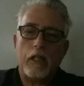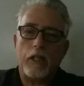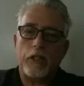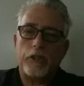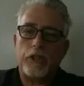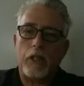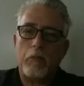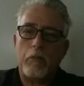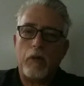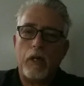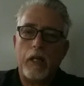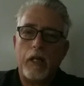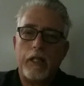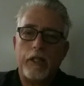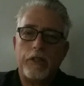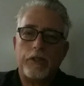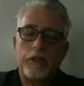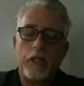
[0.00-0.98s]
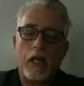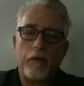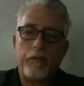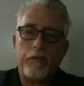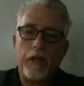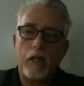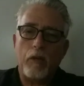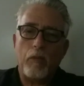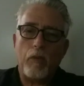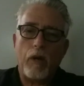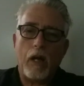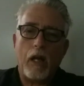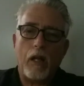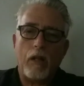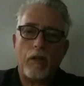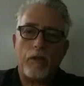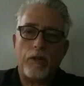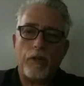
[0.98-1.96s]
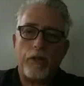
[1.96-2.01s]
someone is not feeling
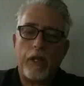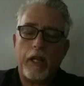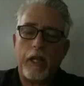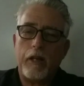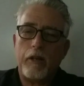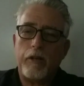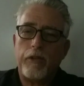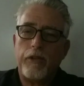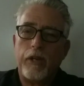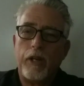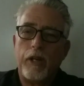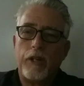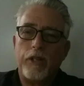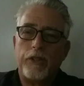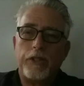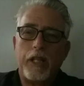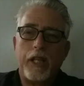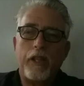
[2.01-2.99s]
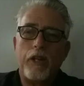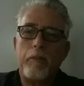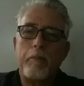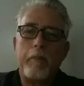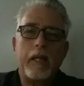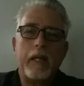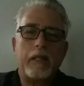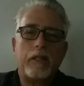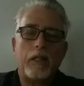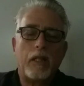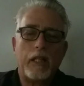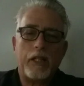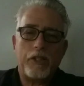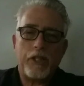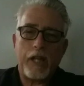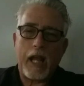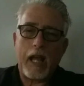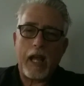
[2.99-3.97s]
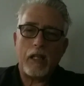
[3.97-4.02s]
well, or they're mentally
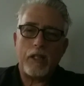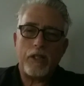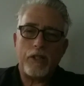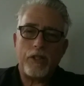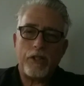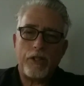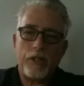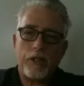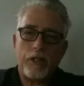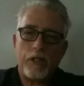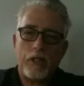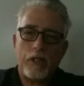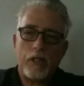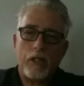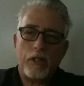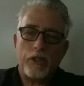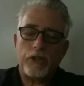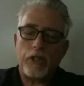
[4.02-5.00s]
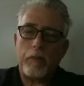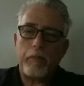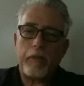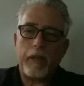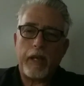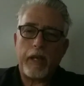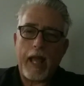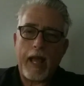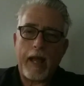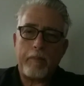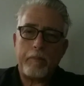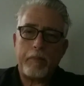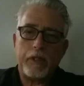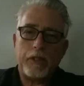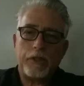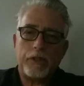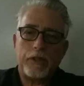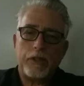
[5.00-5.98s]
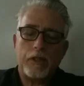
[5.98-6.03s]
challenged, something
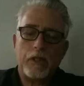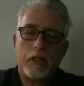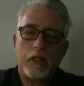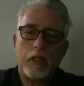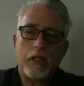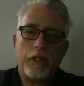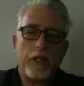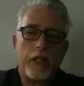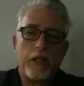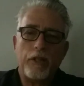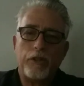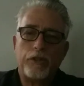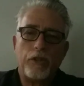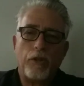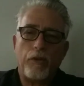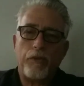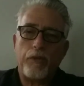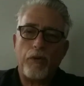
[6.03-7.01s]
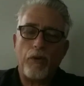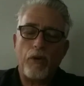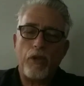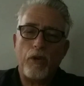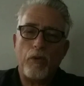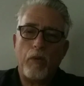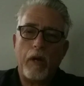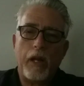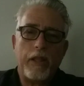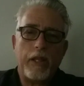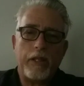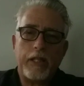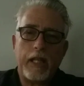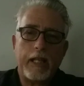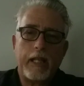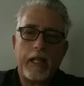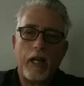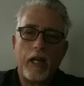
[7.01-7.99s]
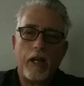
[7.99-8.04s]
happens. They just don't throw you away. They
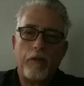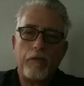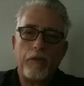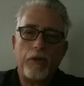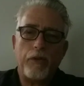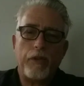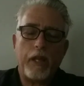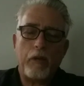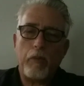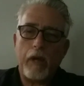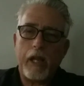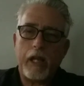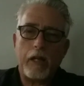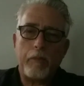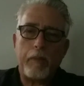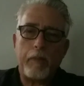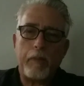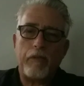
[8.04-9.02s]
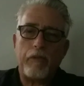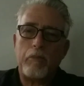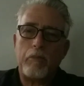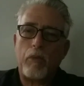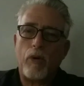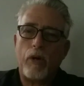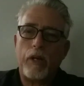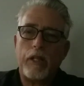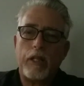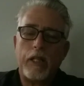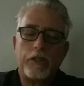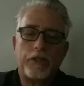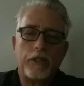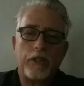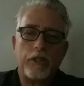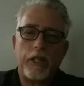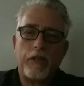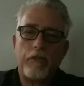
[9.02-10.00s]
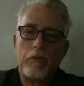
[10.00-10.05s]
take care of you. They wake up every morning. They
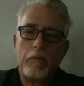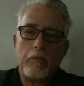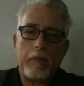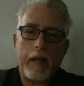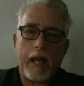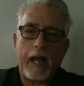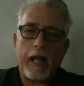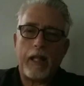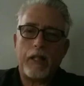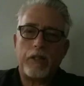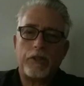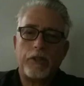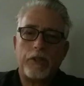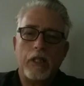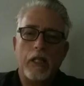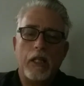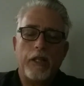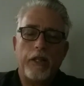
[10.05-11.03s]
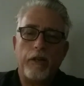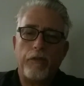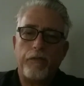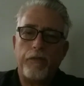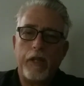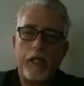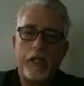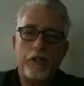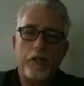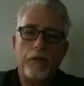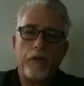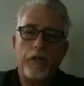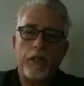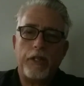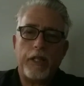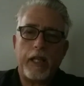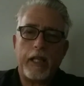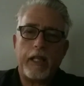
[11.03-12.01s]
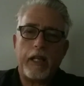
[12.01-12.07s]
still give them baths. They'll feed you. They
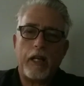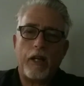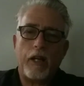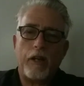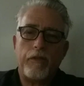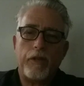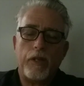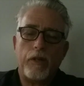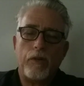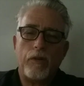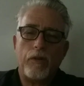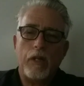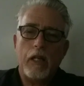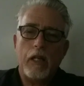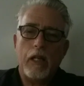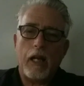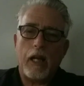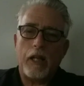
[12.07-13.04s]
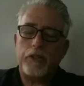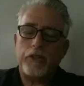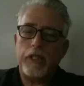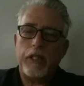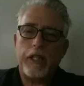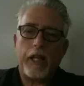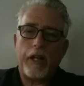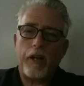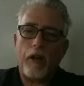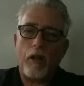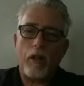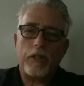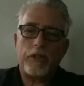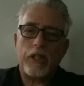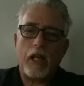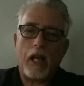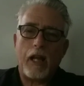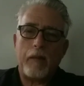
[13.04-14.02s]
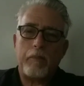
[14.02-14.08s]
take care of you. I see that all the
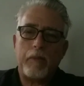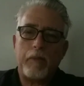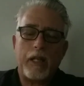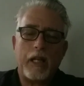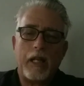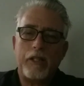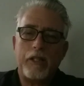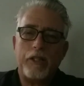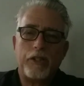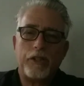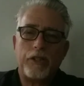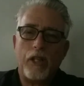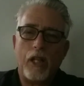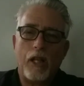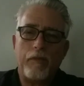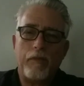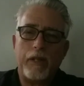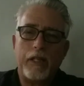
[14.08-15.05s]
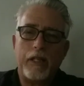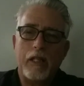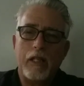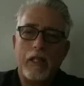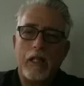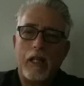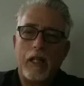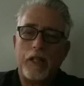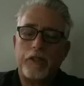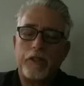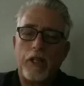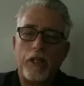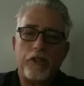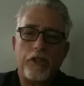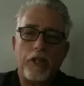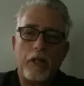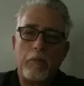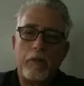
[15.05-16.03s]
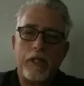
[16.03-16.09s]
time, and I just love it. I saw a
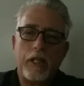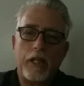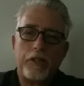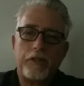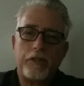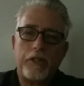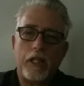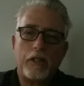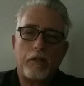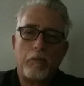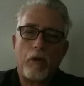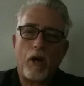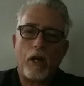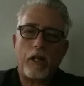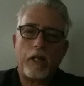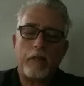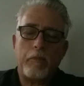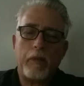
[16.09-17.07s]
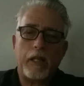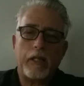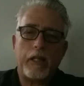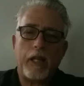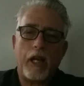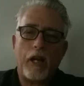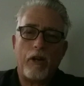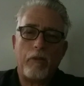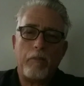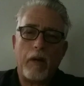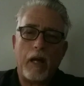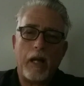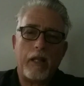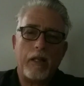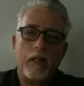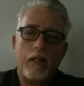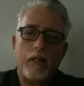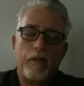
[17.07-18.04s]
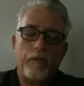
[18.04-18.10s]
gentleman yesterday at the market being carried by
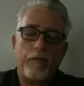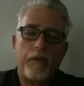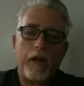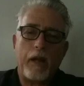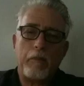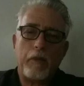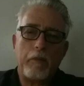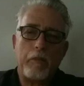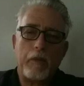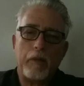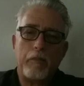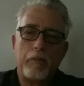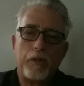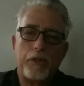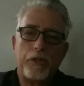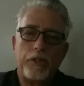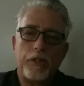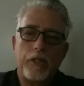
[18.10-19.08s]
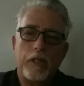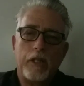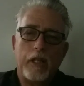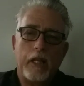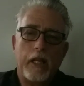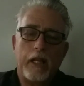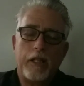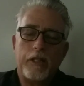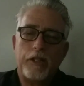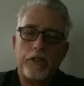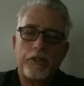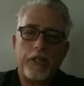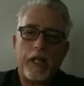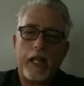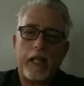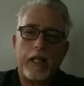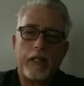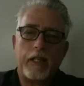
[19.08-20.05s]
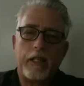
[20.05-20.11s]
family members and just
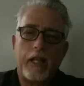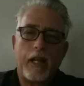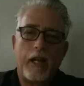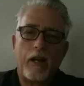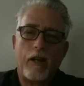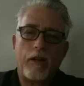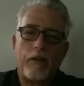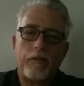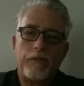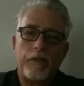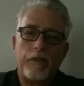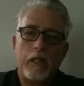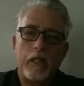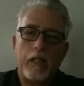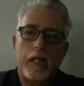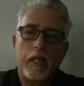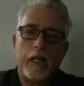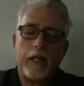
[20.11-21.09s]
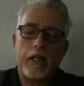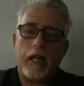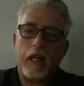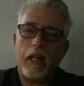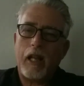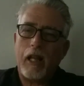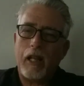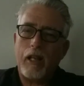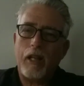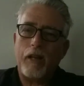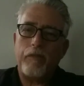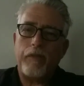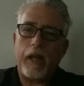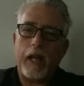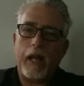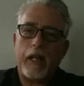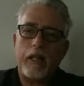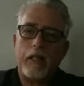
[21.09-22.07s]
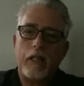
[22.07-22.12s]
taken care of, and I love
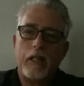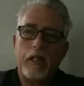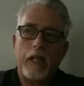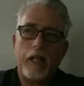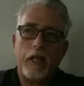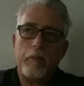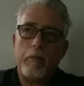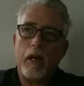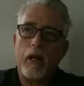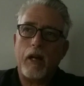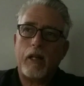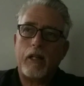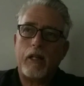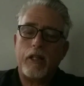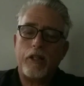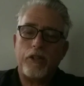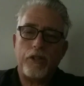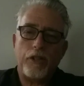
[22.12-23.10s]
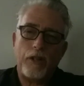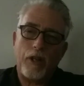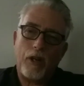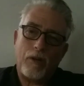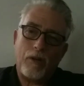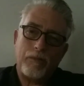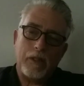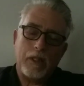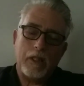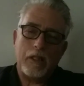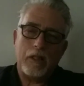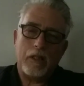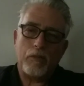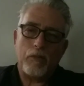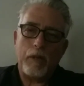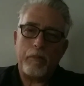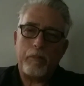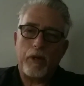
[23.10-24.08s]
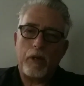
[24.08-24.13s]
that. In America, as you know, we
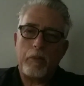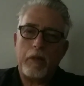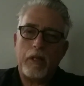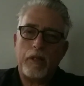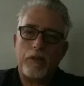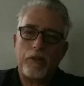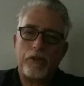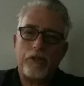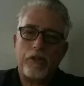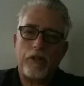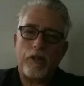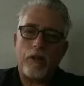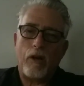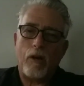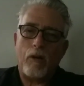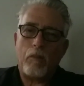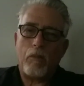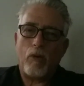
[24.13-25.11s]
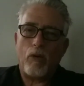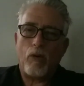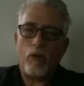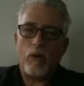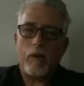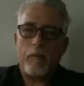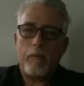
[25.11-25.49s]
put them in a nursing home, or,